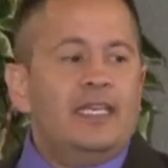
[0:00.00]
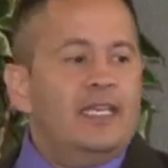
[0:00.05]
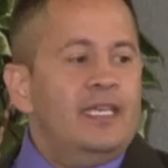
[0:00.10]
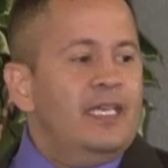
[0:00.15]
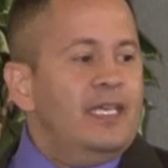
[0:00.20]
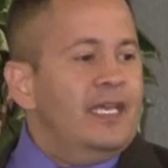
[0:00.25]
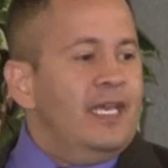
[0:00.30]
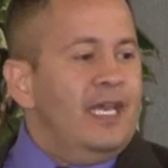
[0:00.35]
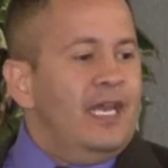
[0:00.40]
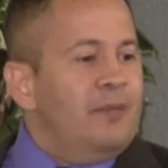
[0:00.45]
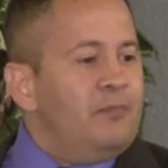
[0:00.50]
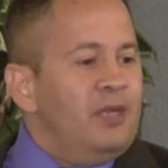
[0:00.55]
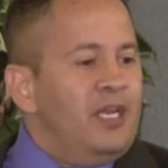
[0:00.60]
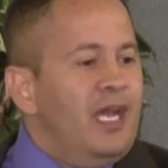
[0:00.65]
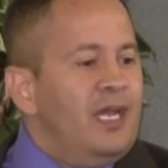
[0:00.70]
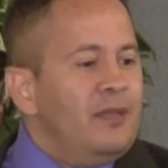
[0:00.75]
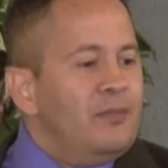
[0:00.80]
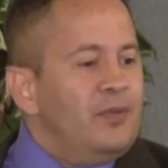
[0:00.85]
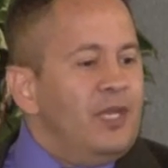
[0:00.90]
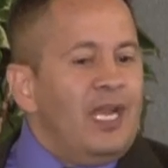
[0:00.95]
It, but,
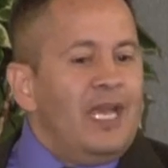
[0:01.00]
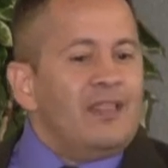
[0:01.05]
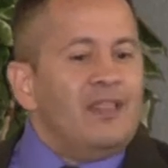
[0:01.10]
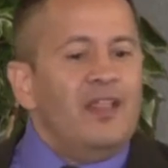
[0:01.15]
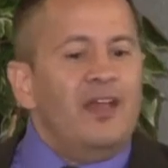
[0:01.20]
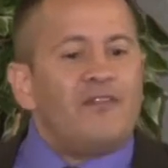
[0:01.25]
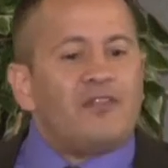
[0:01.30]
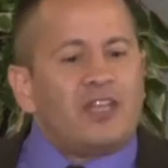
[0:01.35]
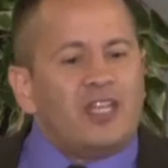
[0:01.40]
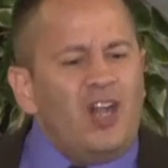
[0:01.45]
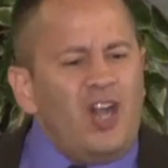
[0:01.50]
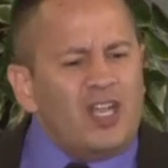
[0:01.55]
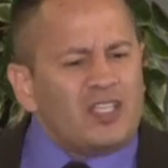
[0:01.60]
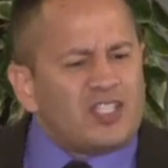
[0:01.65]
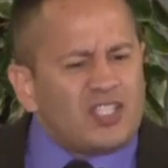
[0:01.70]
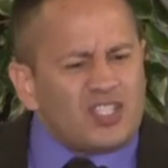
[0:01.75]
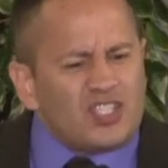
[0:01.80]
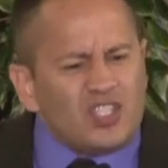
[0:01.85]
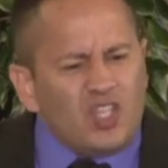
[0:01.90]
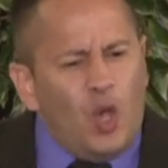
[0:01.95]
I, but I love
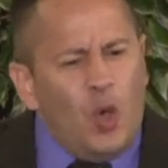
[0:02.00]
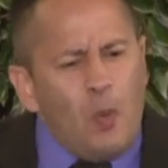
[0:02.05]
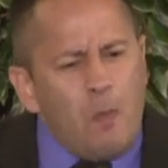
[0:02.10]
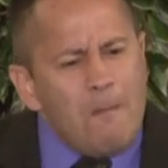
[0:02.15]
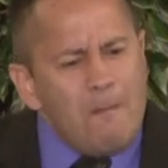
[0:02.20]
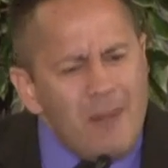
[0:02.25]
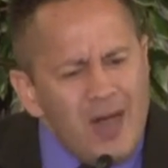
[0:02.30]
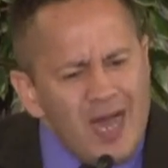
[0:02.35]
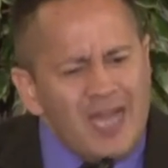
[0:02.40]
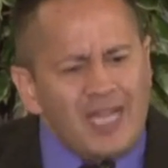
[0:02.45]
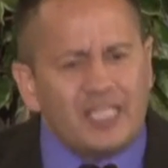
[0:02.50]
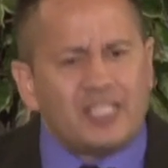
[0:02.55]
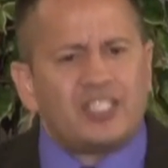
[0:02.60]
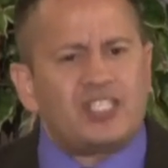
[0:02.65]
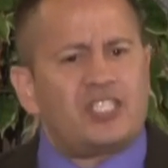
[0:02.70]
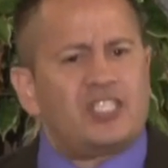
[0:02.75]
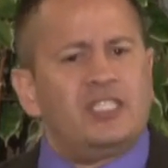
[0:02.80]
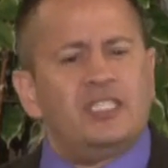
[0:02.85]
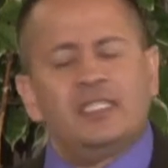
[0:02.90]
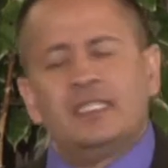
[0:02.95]
God so
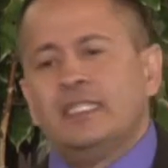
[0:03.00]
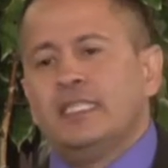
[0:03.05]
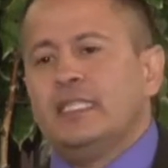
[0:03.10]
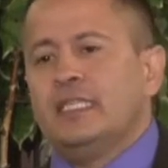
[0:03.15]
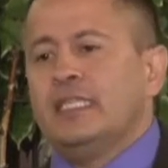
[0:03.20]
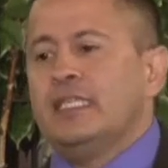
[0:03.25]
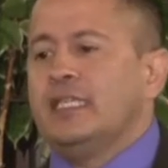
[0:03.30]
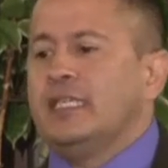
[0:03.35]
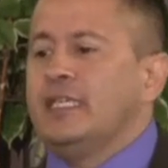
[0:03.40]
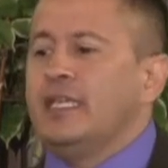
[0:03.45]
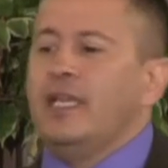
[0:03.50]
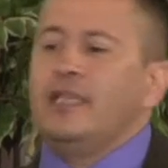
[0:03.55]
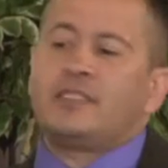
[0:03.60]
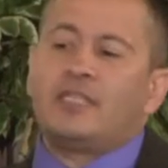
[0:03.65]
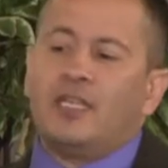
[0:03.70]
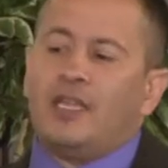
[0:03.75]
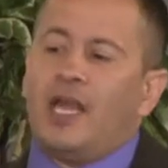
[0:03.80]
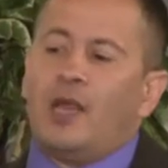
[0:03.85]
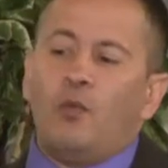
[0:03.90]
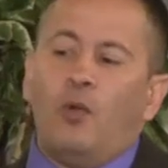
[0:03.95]
much
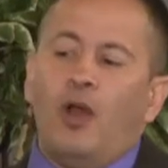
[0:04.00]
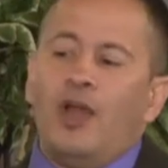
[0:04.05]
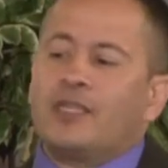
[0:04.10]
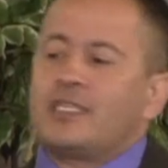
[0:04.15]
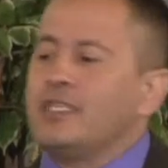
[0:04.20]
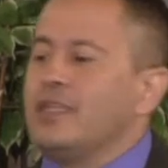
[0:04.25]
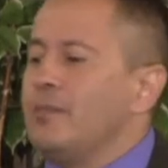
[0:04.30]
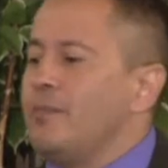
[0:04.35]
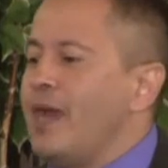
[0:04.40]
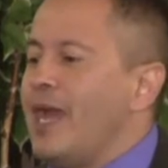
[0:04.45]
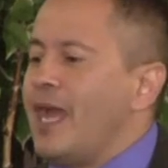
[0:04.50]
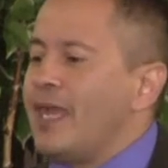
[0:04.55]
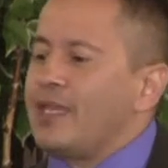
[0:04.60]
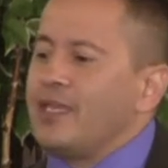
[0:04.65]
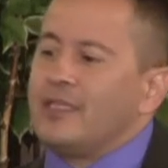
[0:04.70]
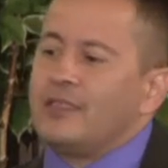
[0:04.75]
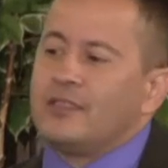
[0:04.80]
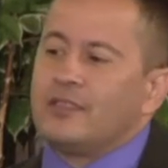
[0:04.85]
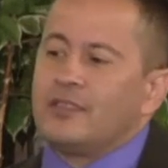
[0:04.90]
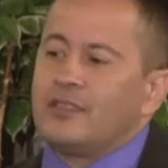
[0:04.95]
until I walked in the back
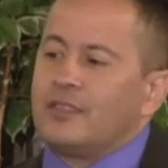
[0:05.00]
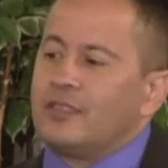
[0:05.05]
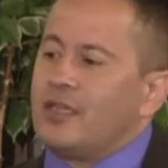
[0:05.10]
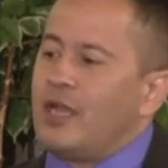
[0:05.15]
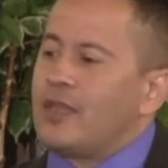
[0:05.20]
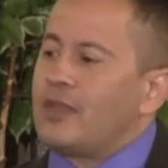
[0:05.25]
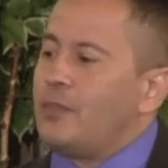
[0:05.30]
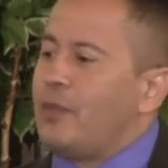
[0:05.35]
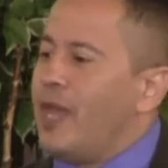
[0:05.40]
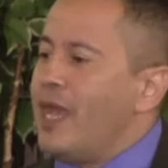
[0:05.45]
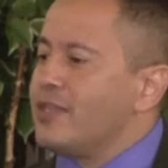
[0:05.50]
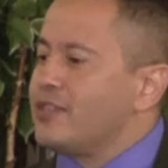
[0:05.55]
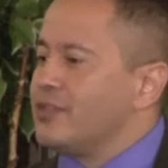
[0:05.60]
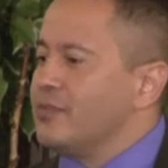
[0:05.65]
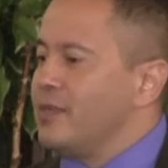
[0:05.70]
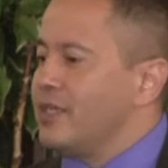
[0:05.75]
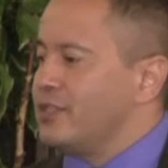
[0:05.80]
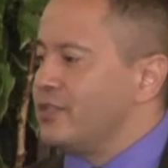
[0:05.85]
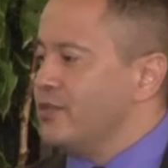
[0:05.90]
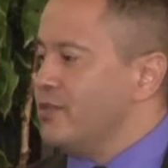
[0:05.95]
and caught the
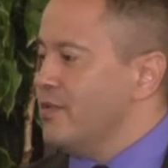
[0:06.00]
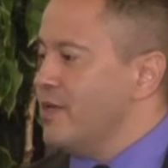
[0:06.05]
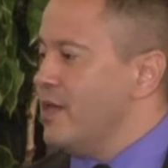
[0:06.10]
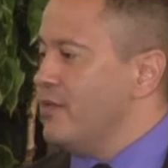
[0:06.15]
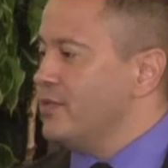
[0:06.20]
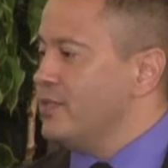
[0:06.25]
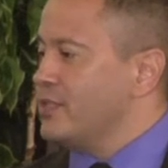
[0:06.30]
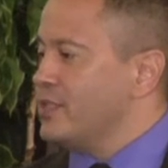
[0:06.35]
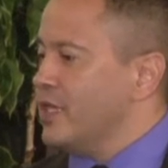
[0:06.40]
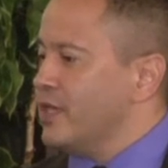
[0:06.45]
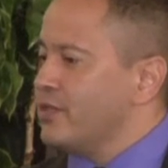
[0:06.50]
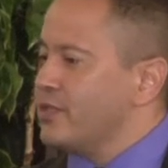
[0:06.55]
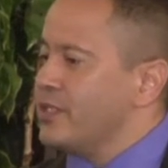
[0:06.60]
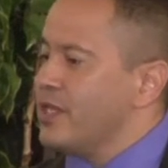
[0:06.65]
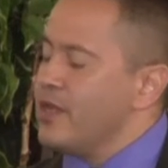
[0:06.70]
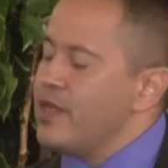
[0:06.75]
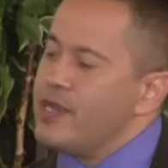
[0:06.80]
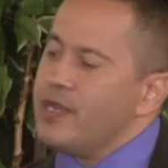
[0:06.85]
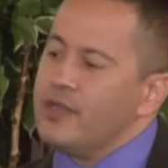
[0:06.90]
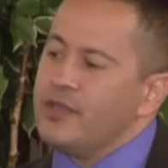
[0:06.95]
pastor messing around with the
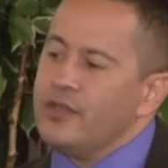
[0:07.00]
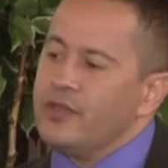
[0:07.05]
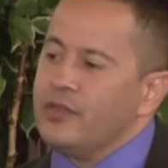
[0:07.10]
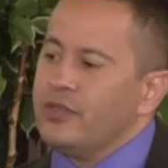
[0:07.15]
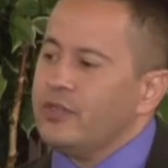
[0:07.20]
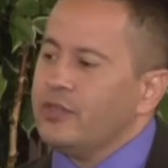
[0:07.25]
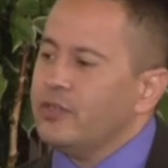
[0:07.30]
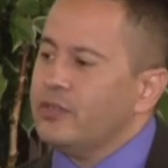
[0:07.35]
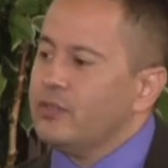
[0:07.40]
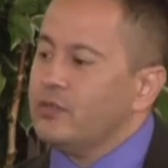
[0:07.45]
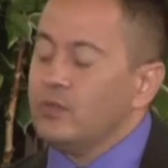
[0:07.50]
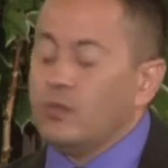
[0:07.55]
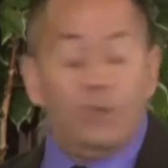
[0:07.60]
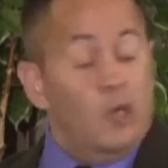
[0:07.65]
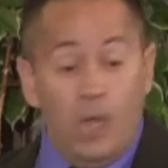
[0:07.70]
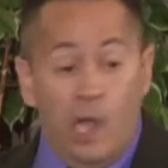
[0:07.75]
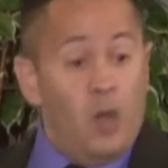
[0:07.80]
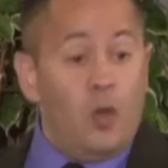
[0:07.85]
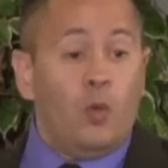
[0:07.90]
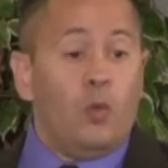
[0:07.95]
secretary
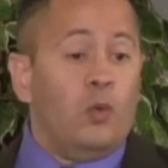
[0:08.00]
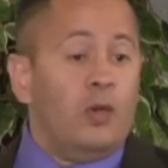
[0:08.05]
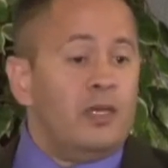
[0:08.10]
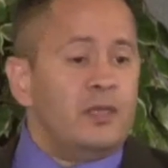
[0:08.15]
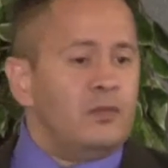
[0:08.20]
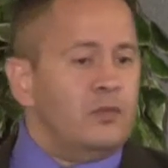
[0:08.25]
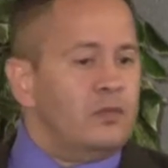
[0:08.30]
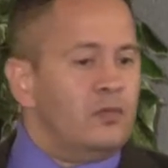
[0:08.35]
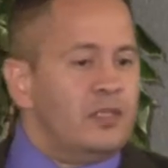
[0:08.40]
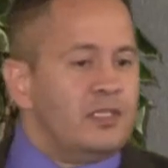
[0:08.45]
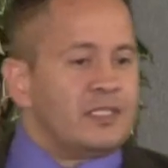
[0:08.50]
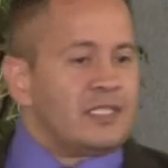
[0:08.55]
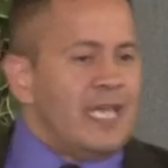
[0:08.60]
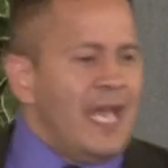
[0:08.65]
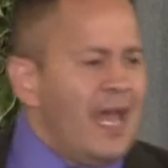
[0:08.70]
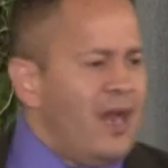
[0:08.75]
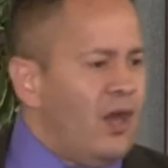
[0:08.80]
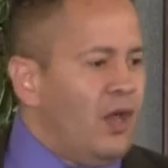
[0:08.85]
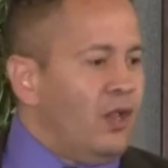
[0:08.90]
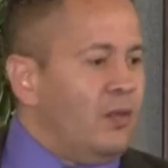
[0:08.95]
whoa, what, what is
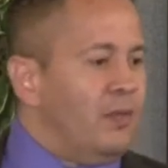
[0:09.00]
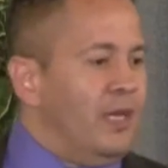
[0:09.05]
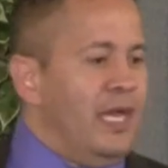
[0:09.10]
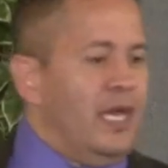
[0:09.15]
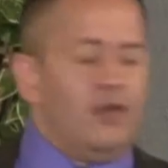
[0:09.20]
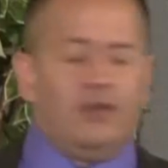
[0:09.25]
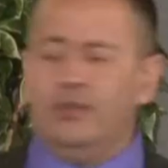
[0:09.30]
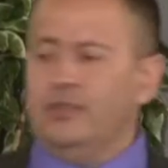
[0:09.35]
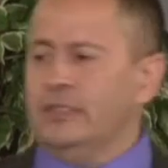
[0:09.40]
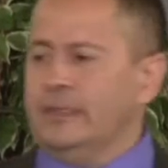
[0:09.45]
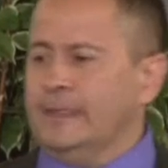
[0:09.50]
that all about?